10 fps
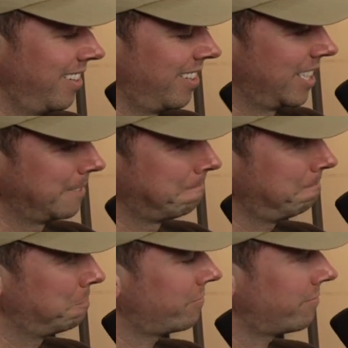It is a
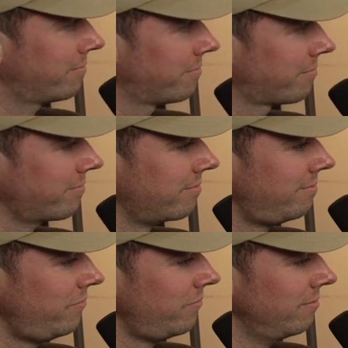travesty.
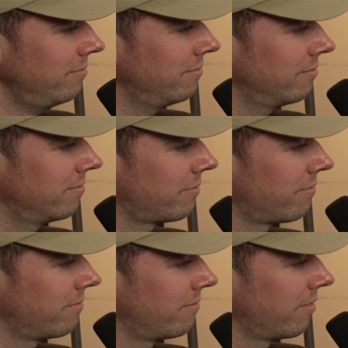But
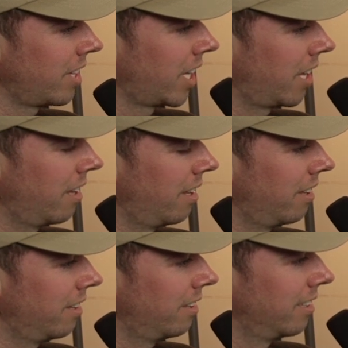it honestly
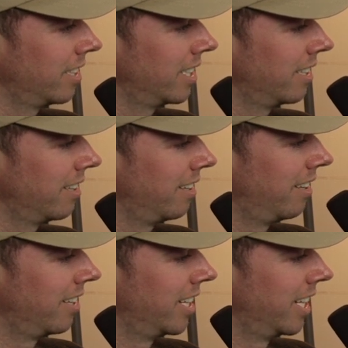gets even worse.
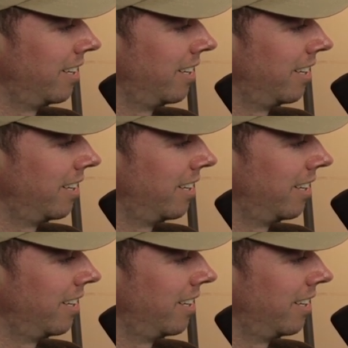So,